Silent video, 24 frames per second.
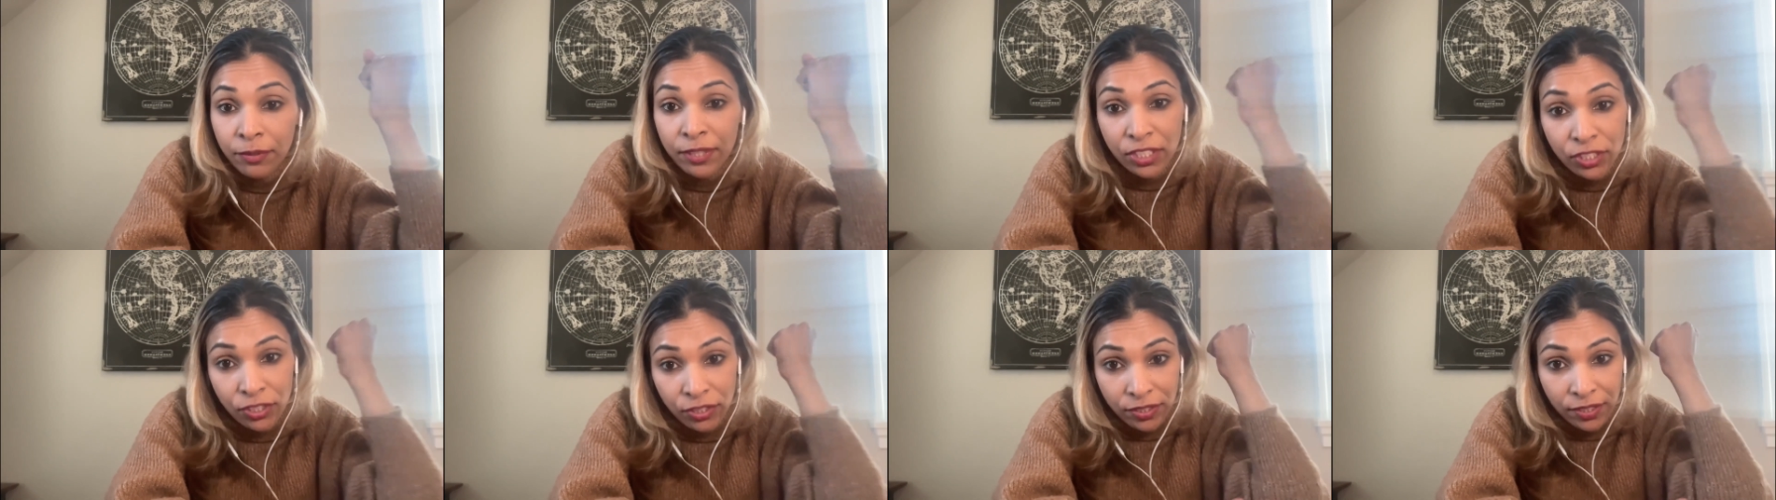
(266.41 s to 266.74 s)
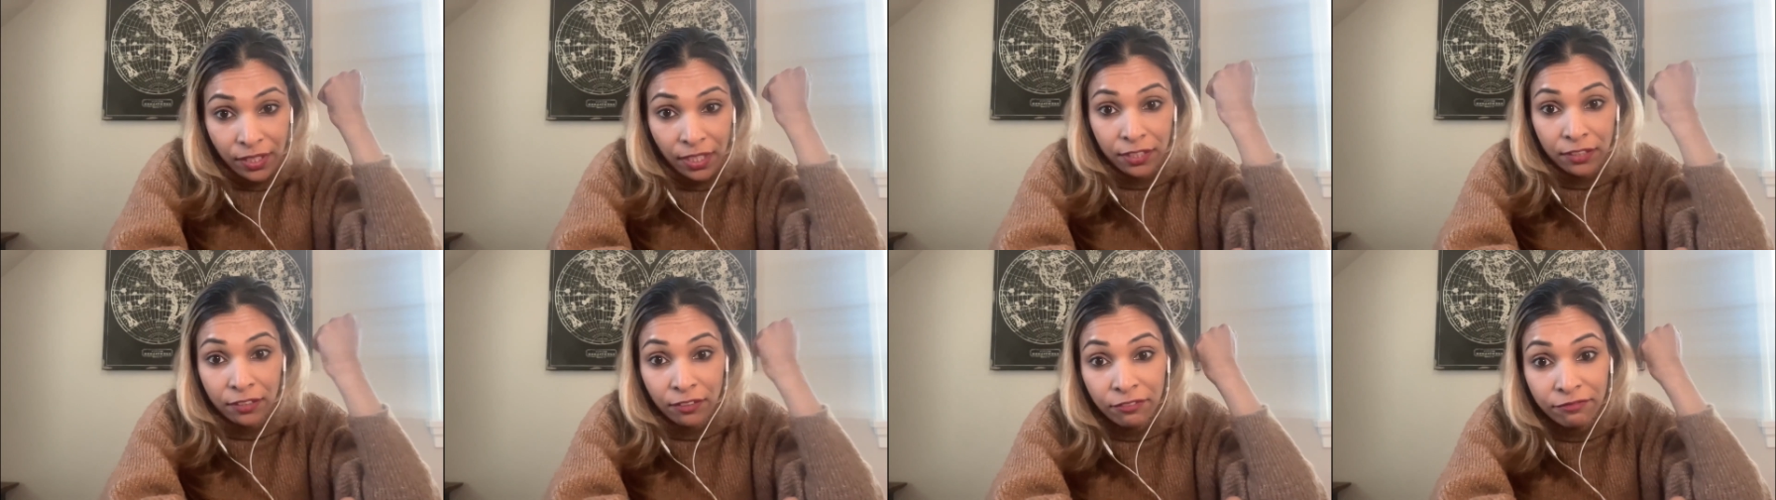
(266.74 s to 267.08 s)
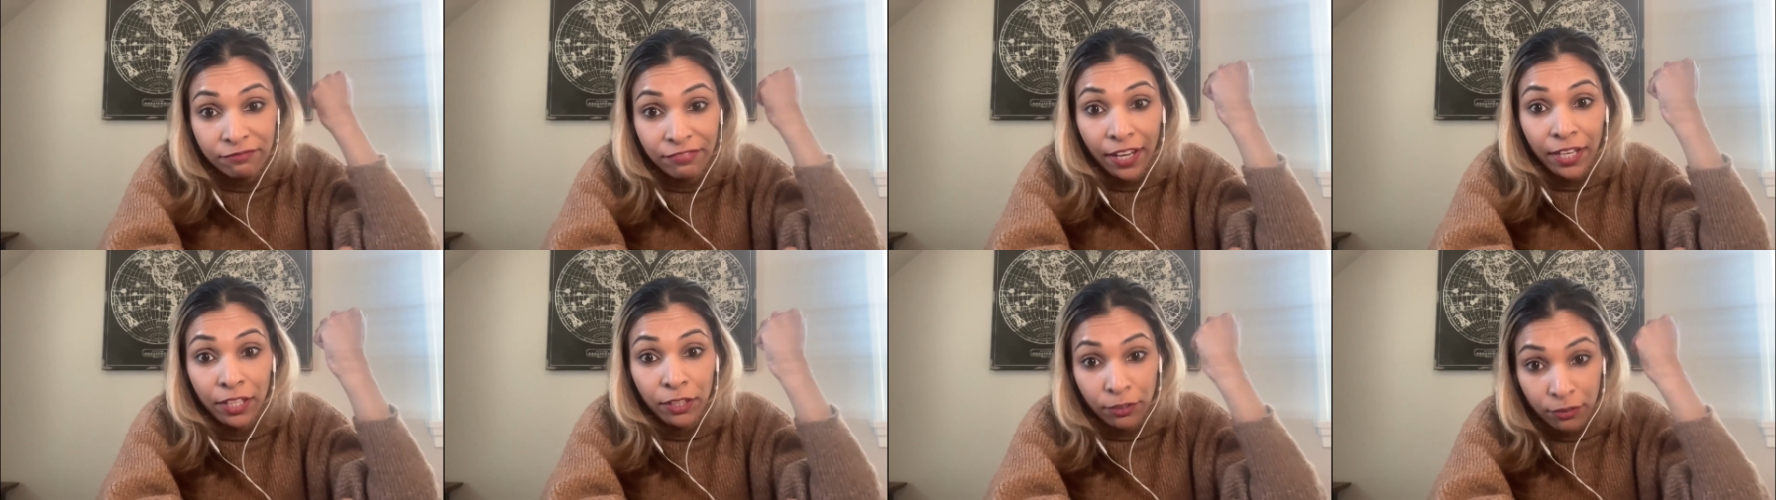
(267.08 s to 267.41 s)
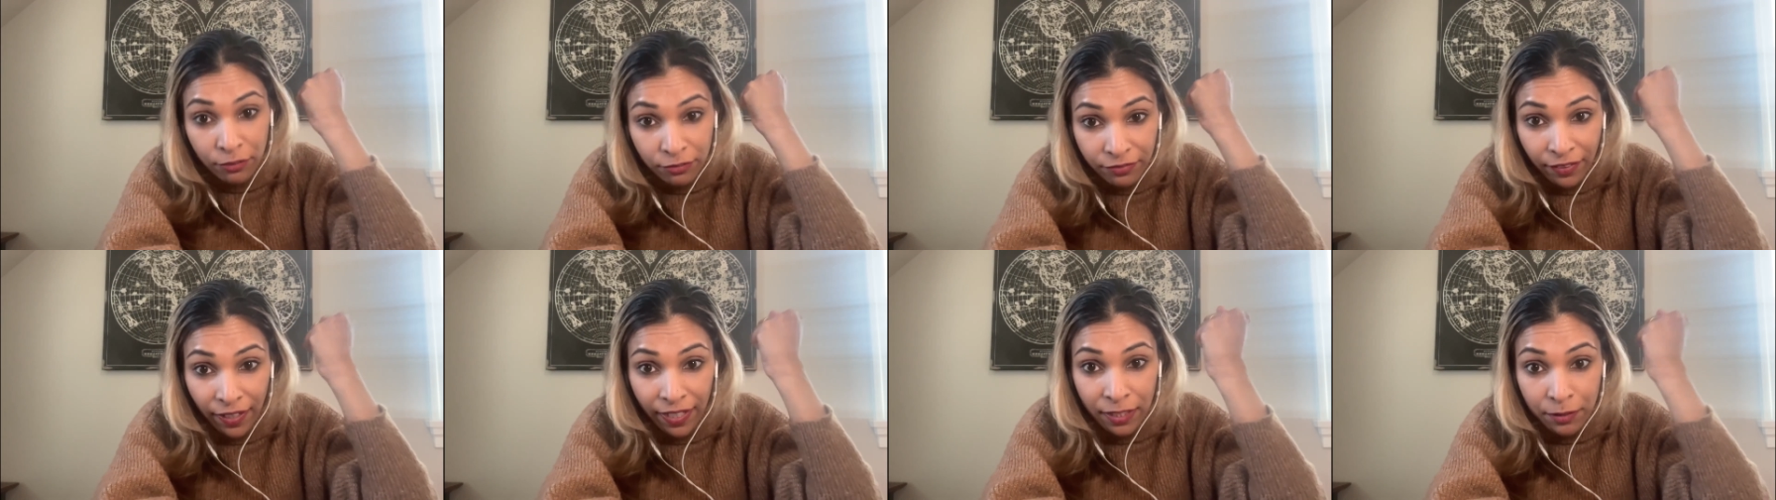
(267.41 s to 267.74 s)
which is like the fight
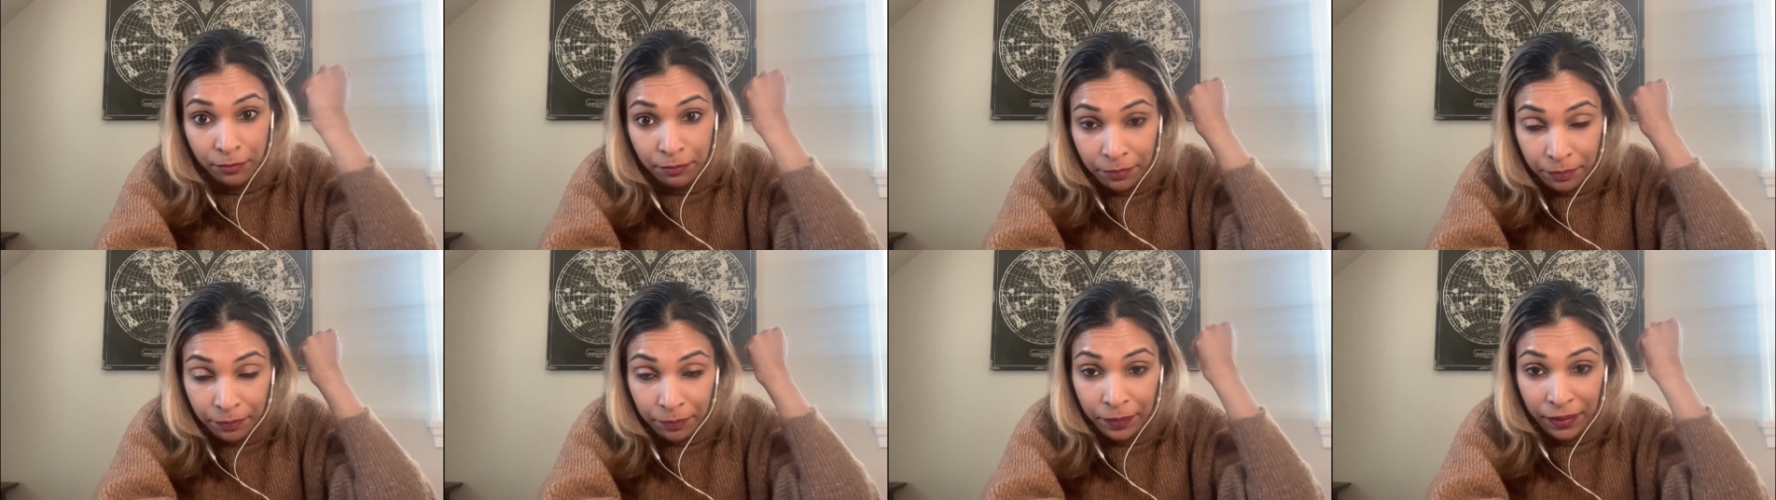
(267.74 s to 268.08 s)
or fight